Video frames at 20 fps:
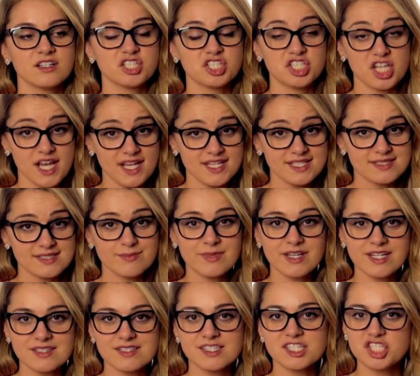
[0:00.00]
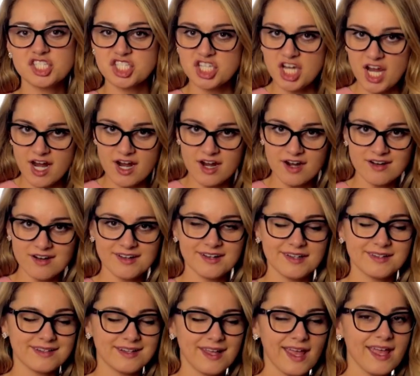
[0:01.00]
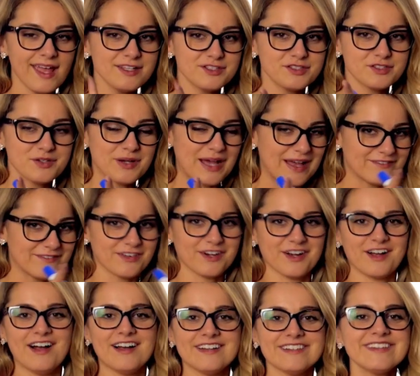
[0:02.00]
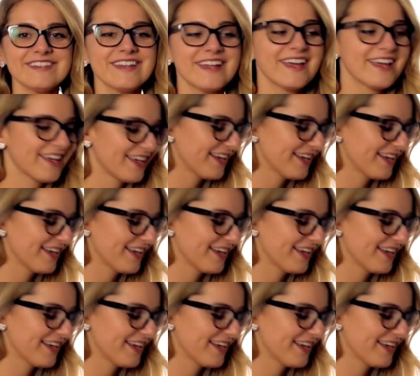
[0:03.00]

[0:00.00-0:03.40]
Chaise means chair, in case you have forgotten.